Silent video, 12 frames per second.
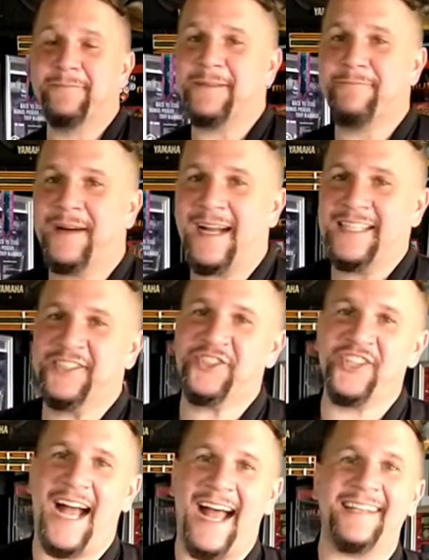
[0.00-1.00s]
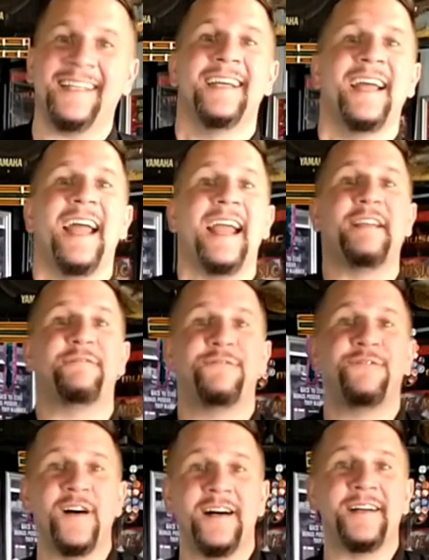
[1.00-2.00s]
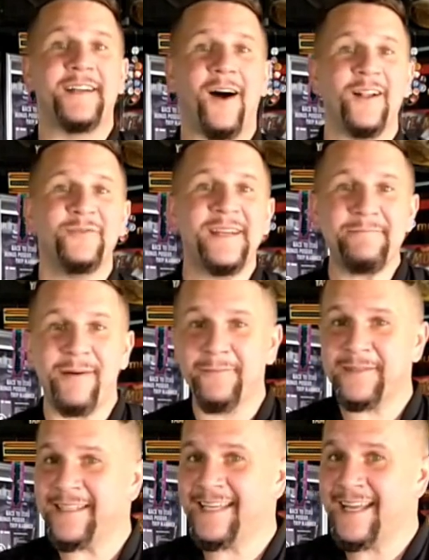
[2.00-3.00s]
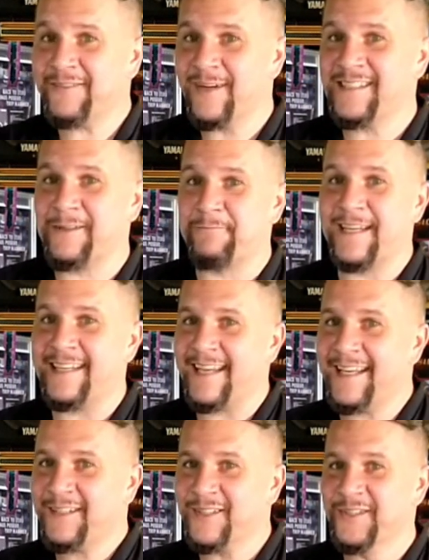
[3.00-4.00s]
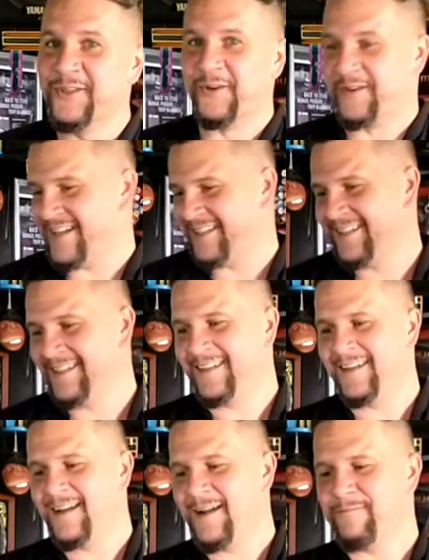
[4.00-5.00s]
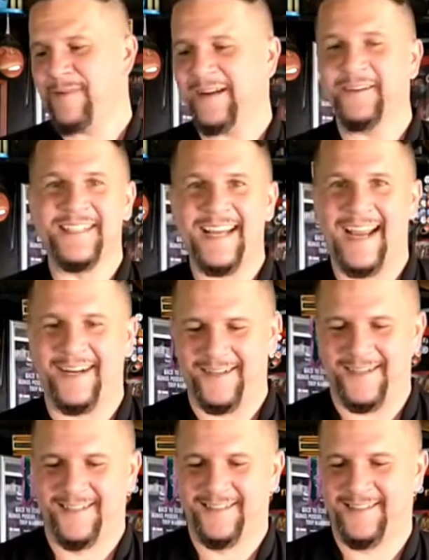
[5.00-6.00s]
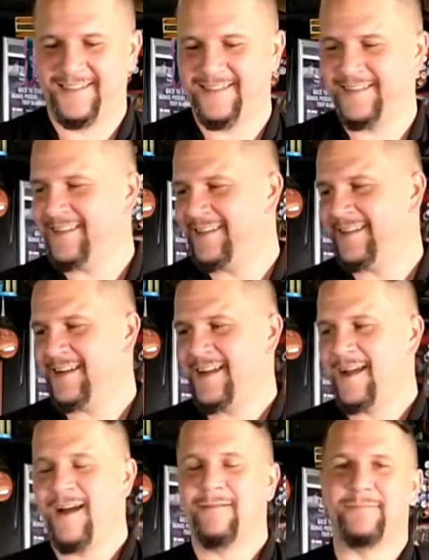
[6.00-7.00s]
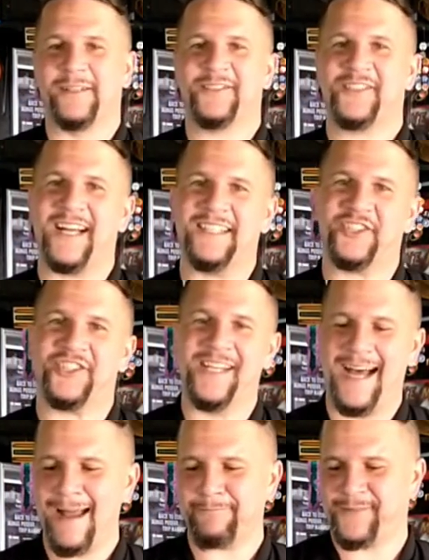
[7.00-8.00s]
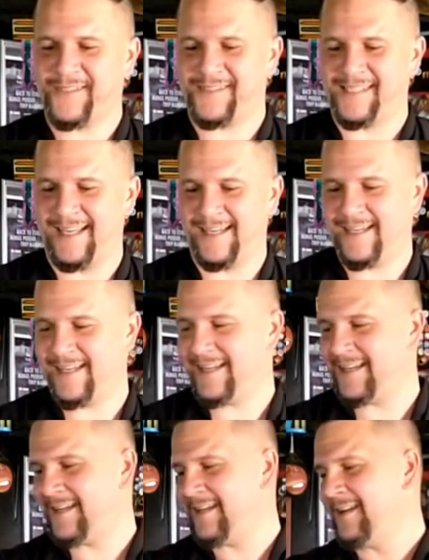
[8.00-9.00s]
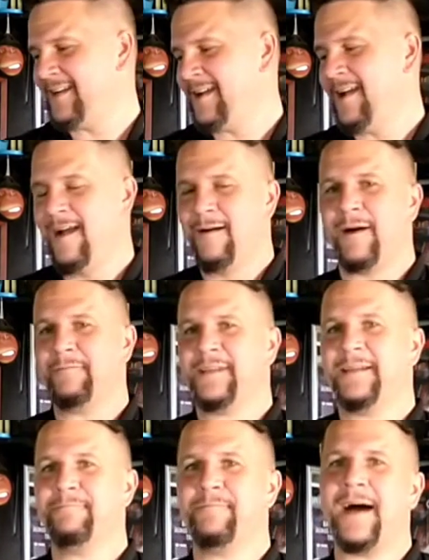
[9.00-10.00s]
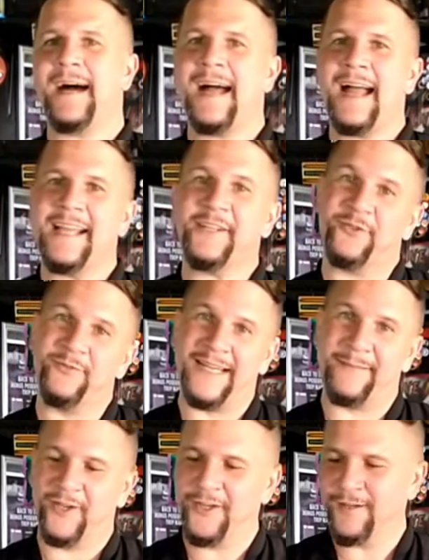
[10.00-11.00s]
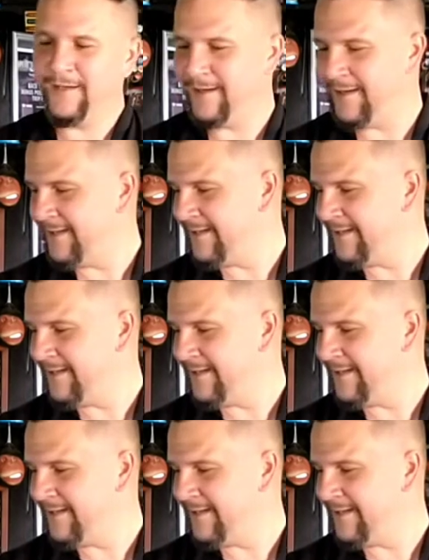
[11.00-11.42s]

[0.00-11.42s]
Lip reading: Pumpkin Pie Shot, a fun Halloween pumpkin keg recipe, include Baronjäger, butterscotch schnapps, pumpkin pie creamer,